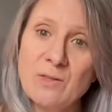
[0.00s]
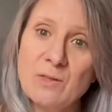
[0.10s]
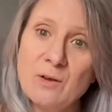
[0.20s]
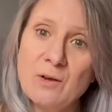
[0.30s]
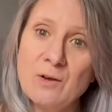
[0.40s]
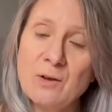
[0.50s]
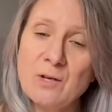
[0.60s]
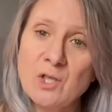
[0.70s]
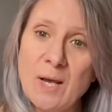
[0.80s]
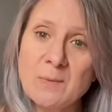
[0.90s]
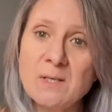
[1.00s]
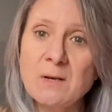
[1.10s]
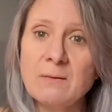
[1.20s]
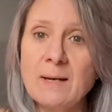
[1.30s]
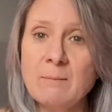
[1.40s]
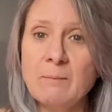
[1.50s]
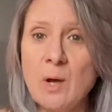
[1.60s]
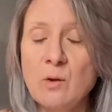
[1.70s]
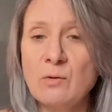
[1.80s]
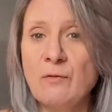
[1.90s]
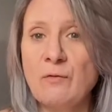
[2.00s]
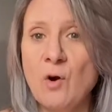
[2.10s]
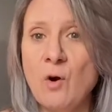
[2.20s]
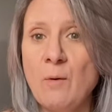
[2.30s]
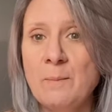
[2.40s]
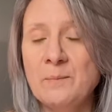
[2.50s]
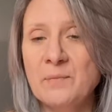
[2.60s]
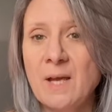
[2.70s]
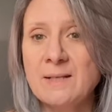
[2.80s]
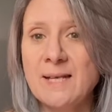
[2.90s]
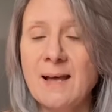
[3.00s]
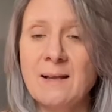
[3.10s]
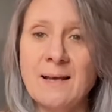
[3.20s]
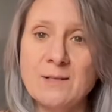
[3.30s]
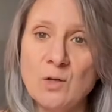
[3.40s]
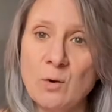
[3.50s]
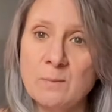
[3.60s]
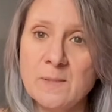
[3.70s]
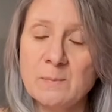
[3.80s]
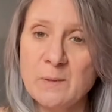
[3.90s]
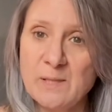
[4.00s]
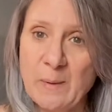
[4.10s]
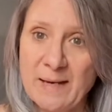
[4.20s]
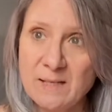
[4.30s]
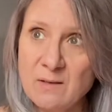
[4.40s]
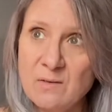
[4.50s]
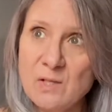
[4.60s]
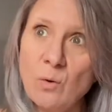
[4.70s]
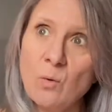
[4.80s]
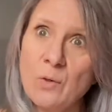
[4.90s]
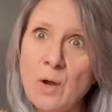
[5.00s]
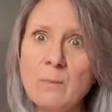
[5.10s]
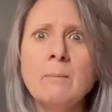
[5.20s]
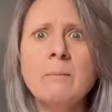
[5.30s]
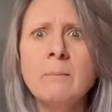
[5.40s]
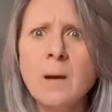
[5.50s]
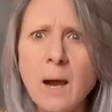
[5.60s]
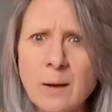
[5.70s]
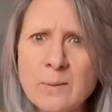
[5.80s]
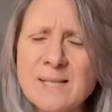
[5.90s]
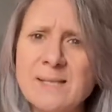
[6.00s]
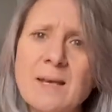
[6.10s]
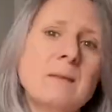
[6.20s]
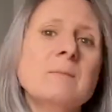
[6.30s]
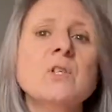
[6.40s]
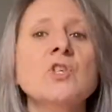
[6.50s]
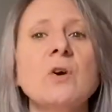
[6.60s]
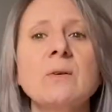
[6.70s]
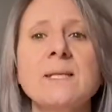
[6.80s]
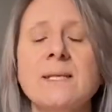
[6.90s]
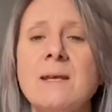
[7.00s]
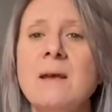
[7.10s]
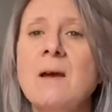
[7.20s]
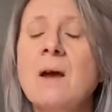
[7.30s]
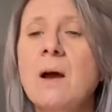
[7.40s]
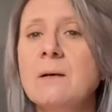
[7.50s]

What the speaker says: The chapters are written both from Adele and Tom's perspectives, although I would say the majority are